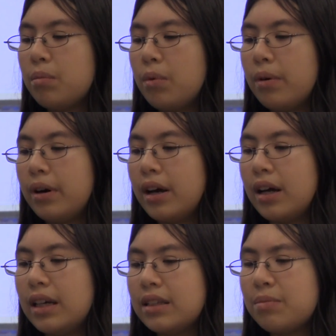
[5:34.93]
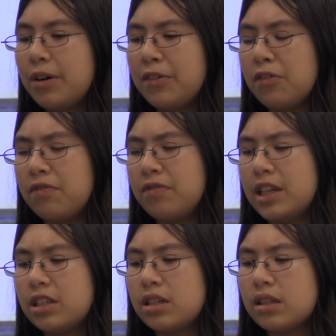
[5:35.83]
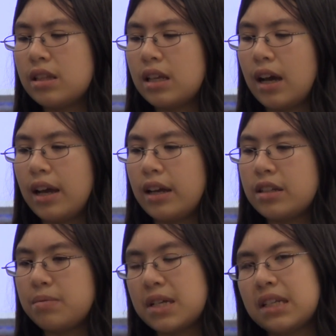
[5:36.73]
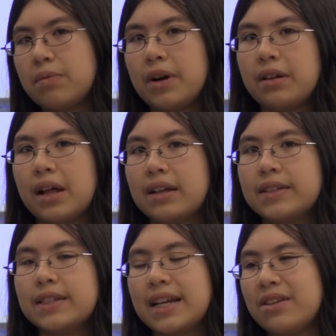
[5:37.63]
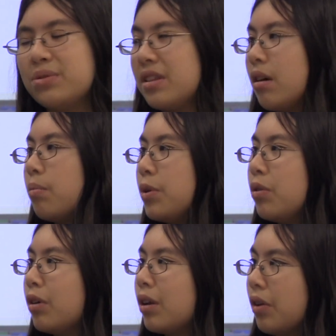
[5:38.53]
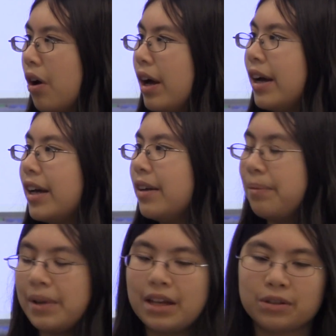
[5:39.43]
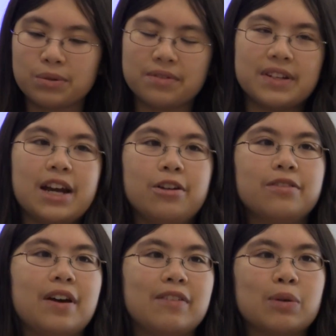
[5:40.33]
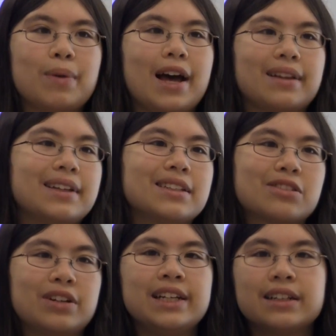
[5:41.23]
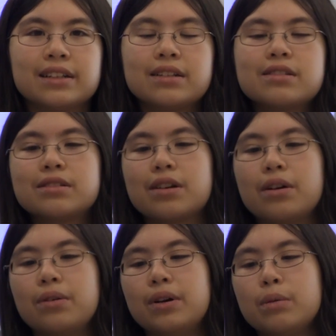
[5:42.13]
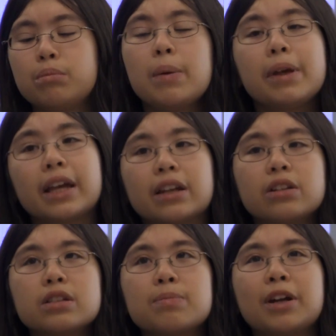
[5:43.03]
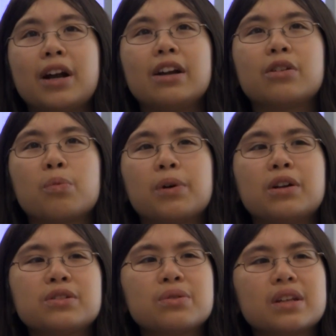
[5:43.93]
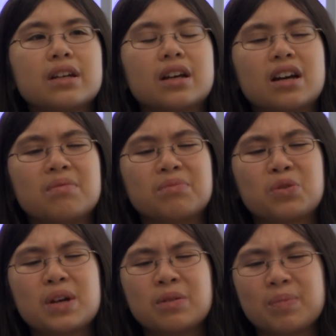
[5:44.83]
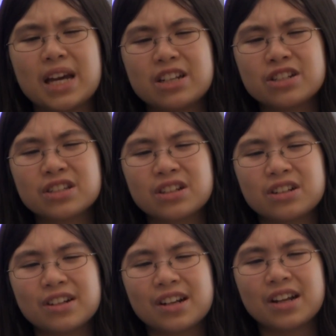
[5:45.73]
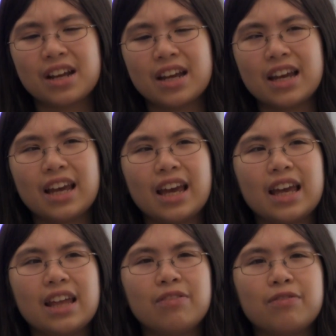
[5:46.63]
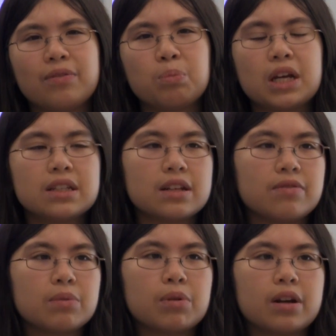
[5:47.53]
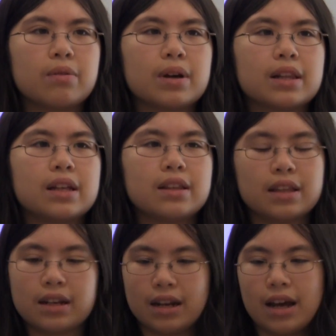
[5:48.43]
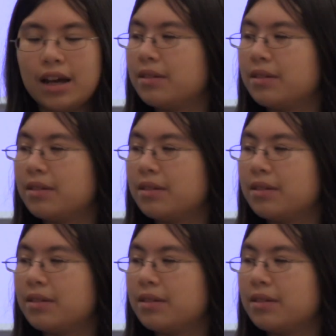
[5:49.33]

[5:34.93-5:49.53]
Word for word: more, uh, it's more of a vision thing, I guess, because I wear glasses and I use the computer a lot. I'm sort of tired of having a backlit screen, so maybe Kindle's better, I don't know. But also the, um, the way the pages turn, if because I read pretty quickly, then I